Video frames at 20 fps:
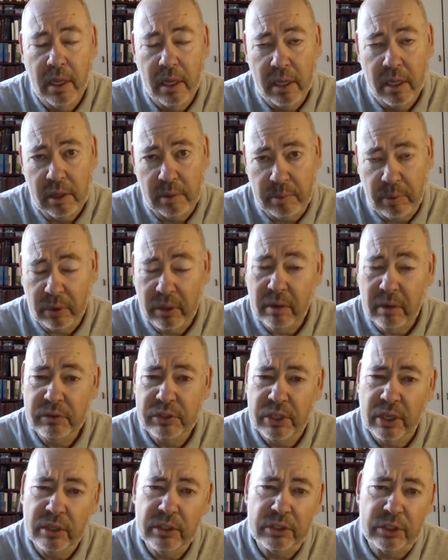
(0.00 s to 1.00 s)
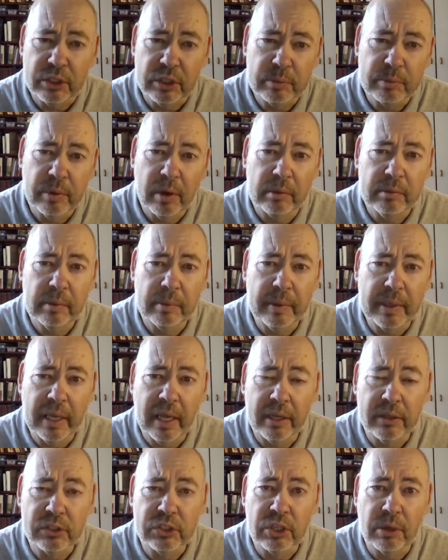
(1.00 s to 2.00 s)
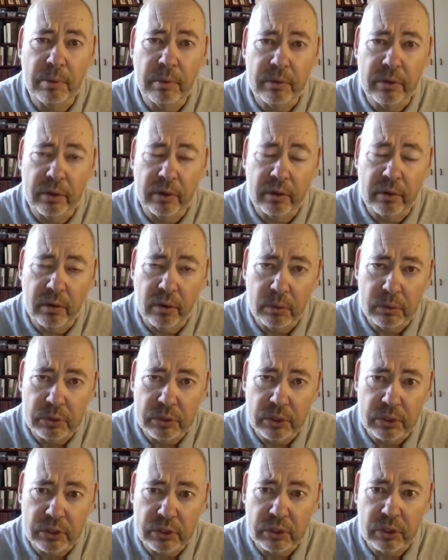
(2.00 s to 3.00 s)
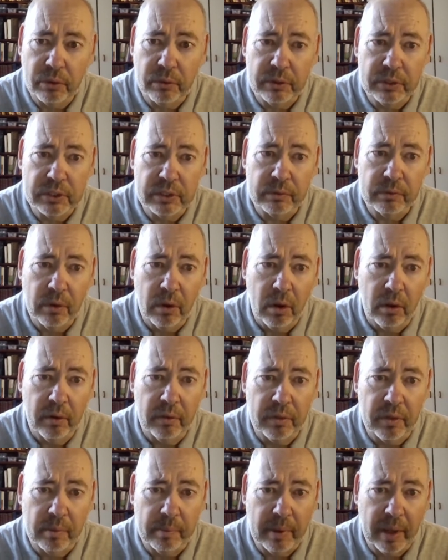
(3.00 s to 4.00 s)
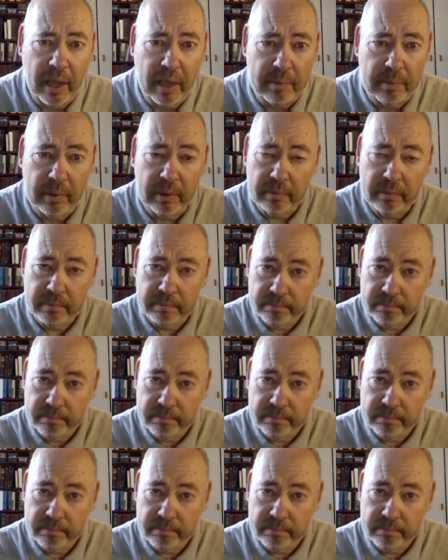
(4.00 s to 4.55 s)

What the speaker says: The book of Judges probably has some of the grossest stories of all in the Bible,